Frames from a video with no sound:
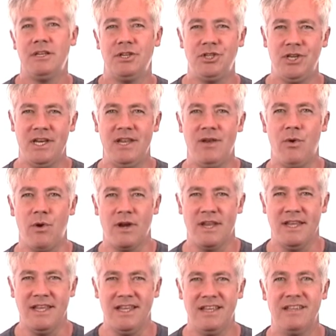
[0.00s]
she or
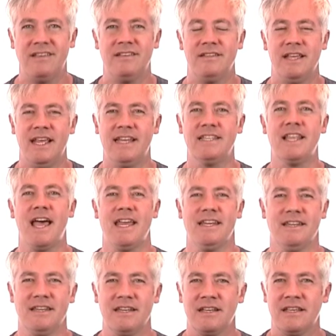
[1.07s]
he
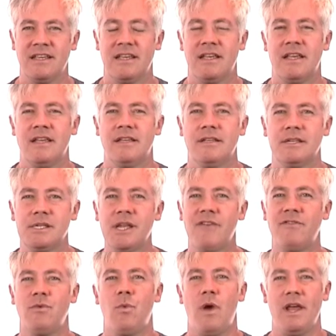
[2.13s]
enlightened?
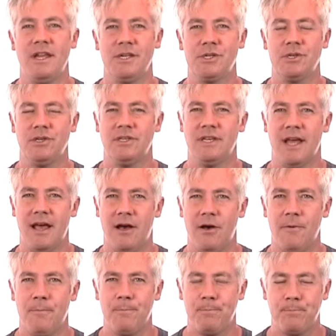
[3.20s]
7 ways to
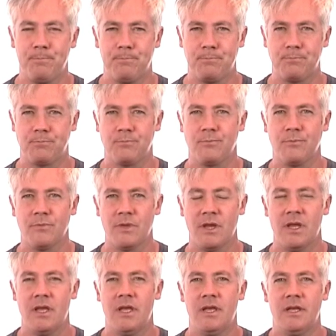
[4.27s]
tell.
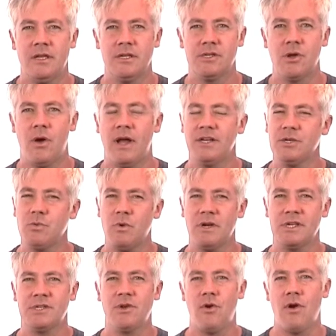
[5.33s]
So I just want
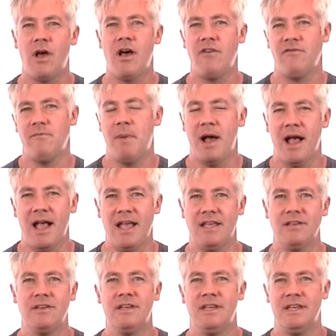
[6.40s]
to start off
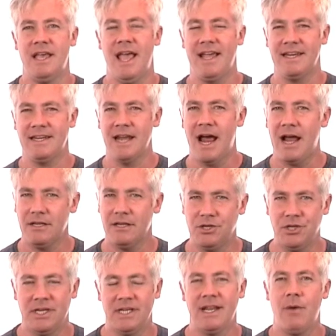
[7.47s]
by
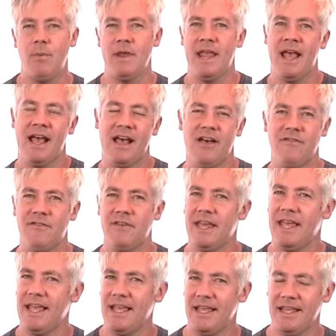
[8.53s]
acknowledging that we have
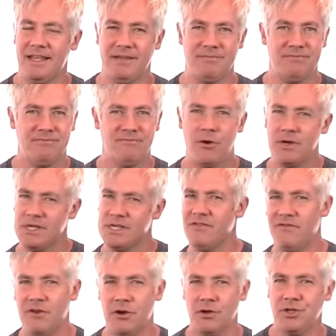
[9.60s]
a very
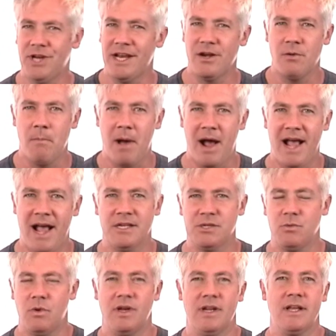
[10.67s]
severe gender
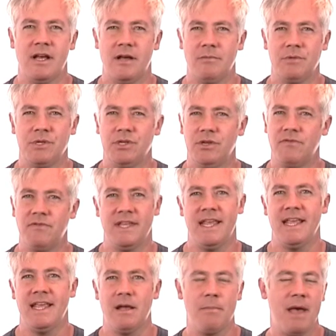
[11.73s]
bias when it comes to
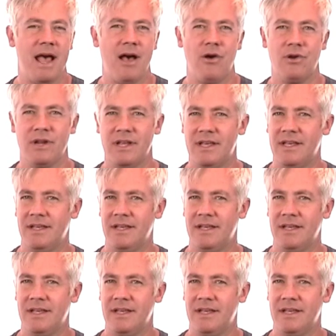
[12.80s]
thinking about